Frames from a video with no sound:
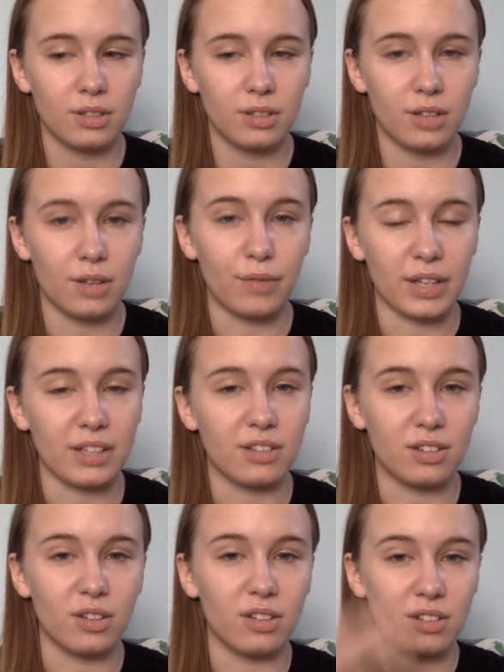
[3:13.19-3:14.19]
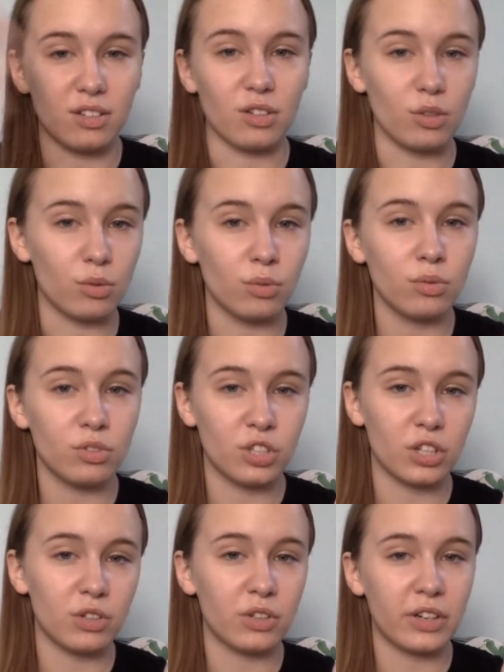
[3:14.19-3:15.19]
of like the new
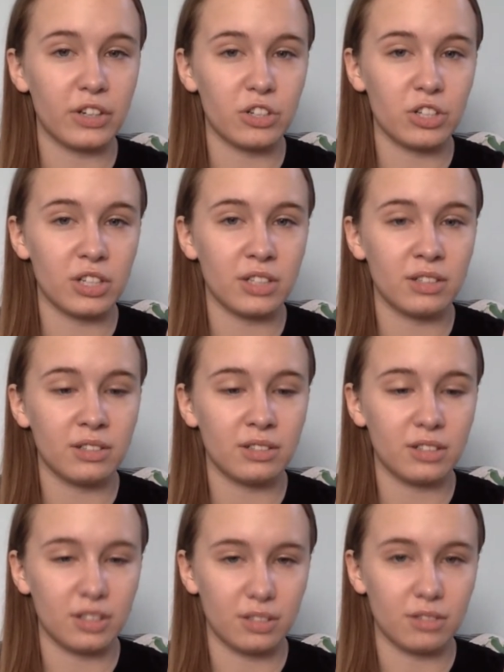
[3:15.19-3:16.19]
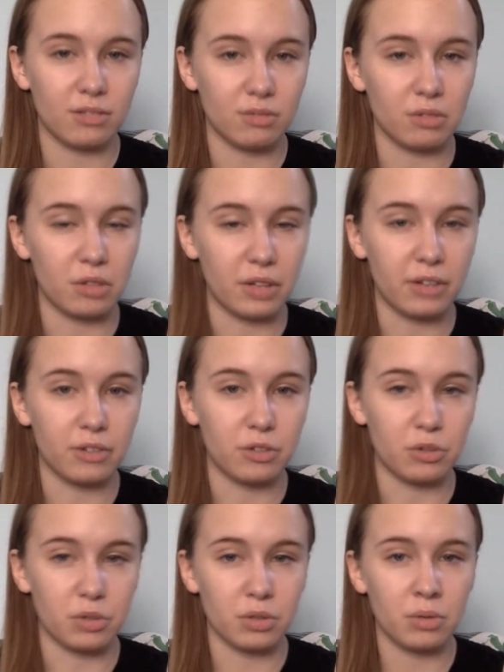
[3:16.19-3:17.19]
generation, Claire and
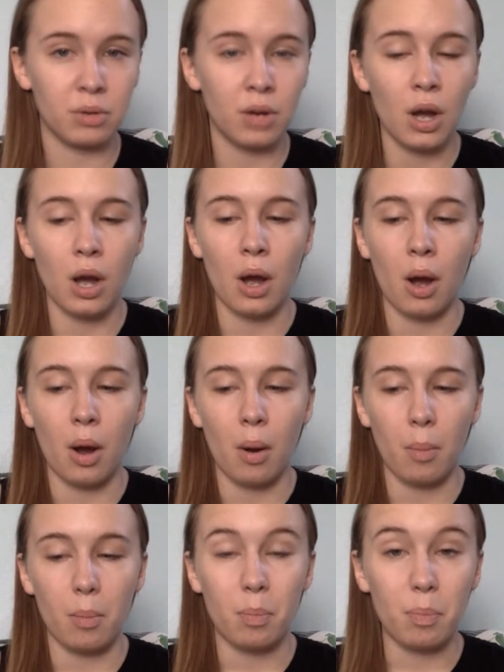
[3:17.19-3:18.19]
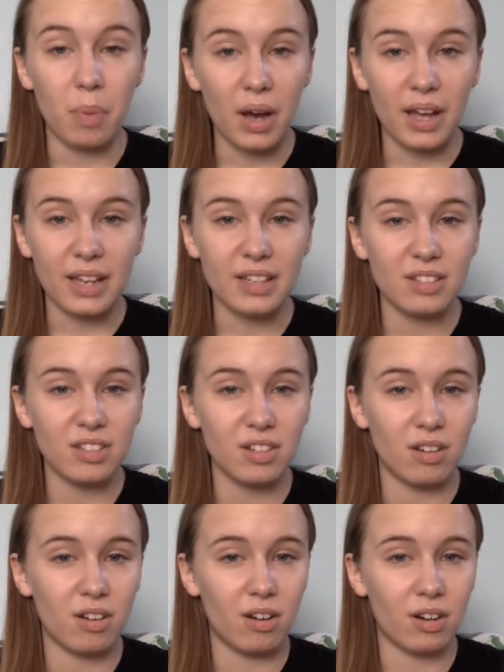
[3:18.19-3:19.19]
Drew. But
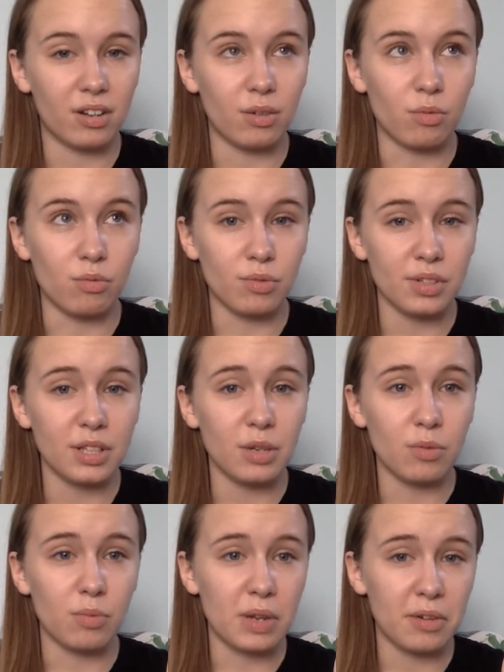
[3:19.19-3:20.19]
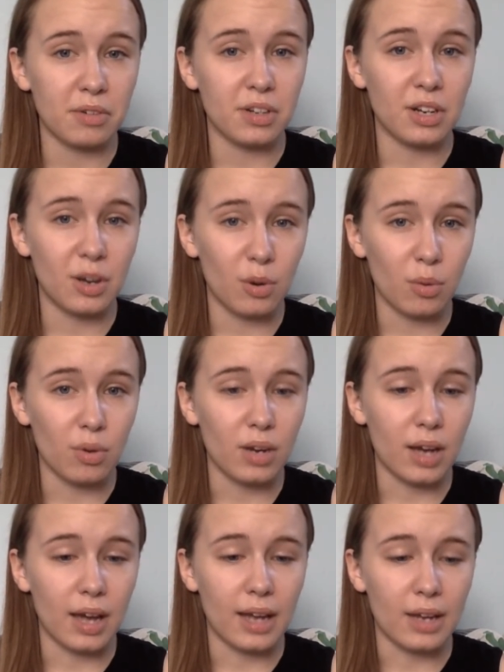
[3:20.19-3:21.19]
on a really weird note,
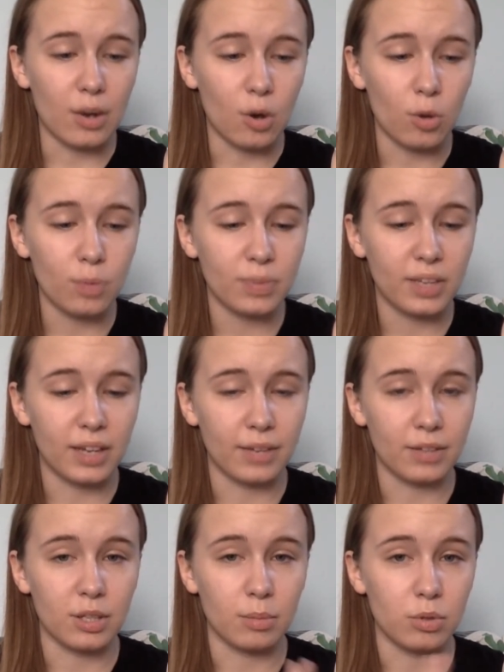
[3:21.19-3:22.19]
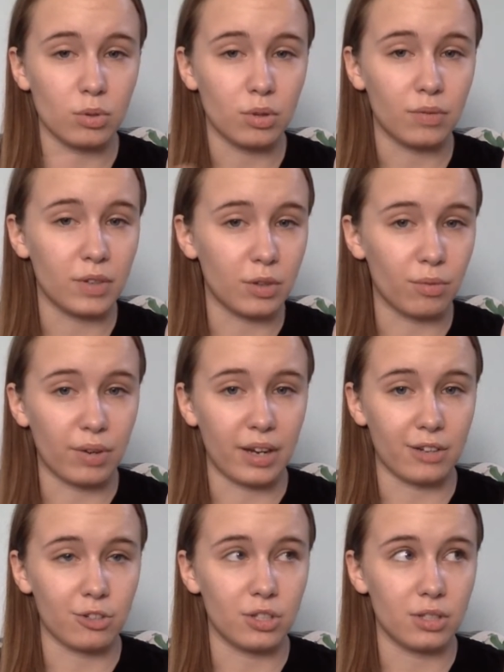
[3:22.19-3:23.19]
I hope they have some sort of
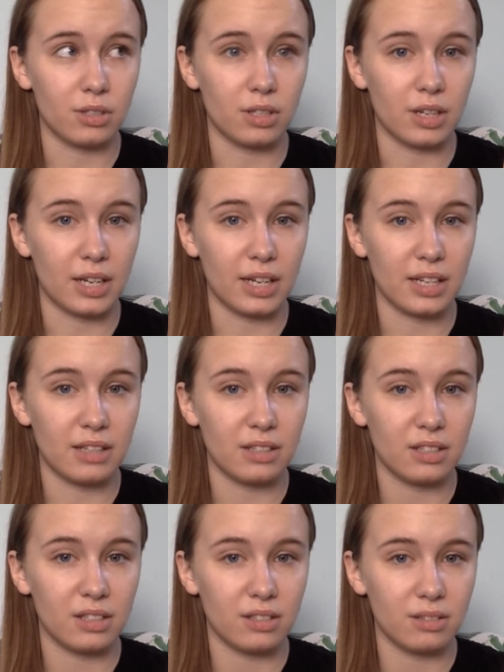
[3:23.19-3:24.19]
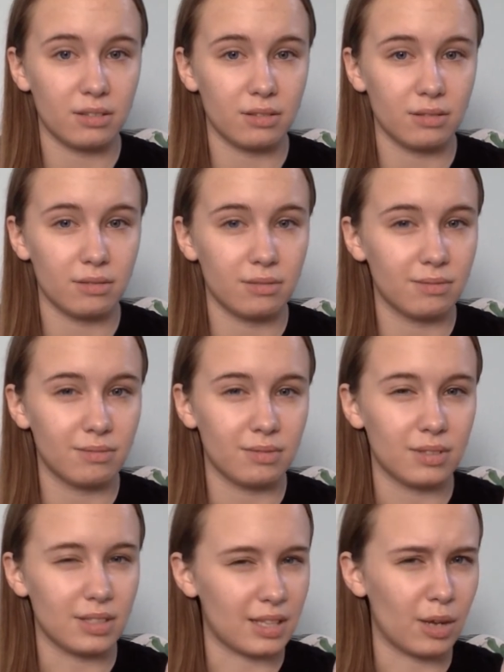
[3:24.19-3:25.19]
interaction tonight.
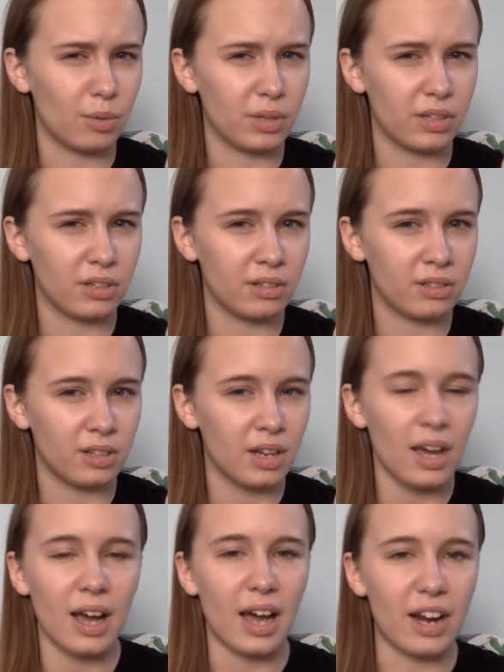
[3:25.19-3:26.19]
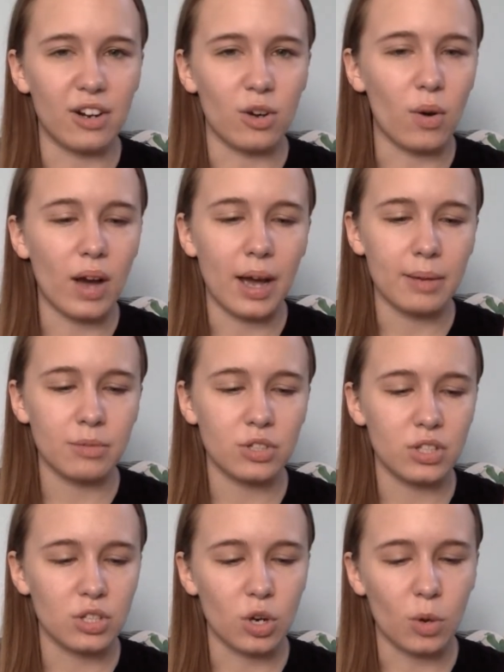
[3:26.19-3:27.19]
Is that weird? I don't know. I'm
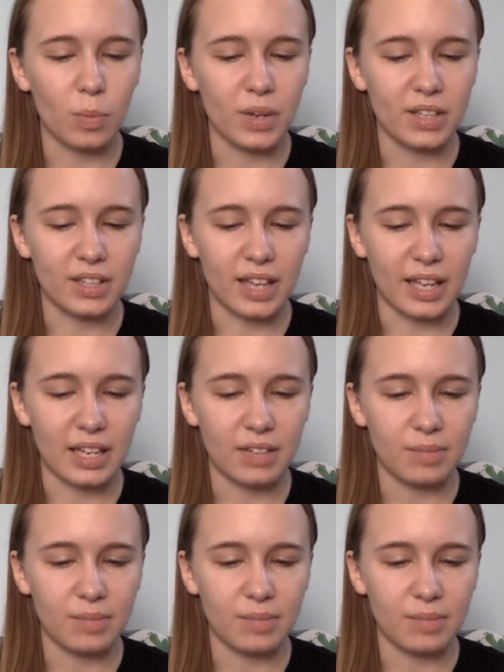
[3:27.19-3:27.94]
just hoping that